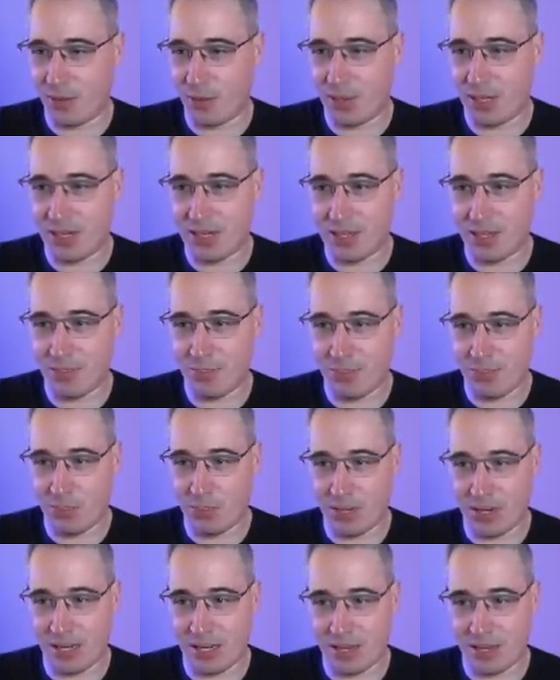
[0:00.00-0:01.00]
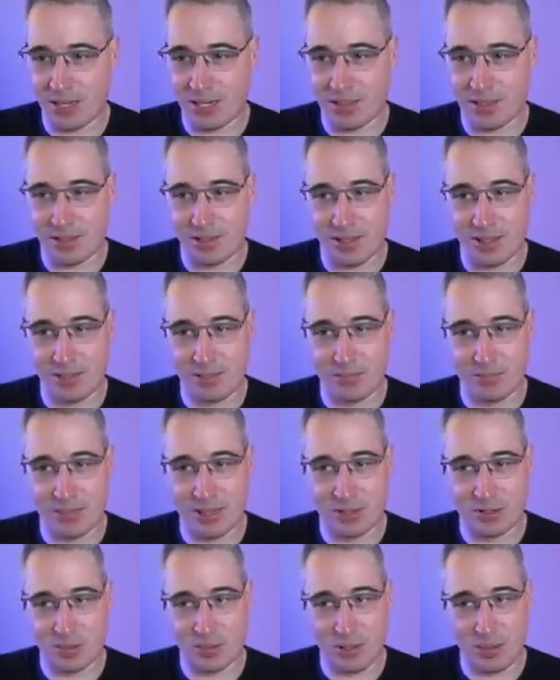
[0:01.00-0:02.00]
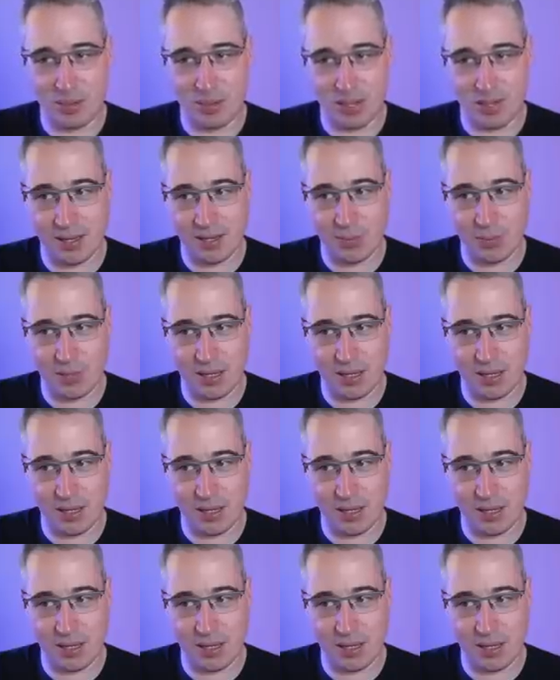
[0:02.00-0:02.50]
if we need them, but when I click, it gets really big.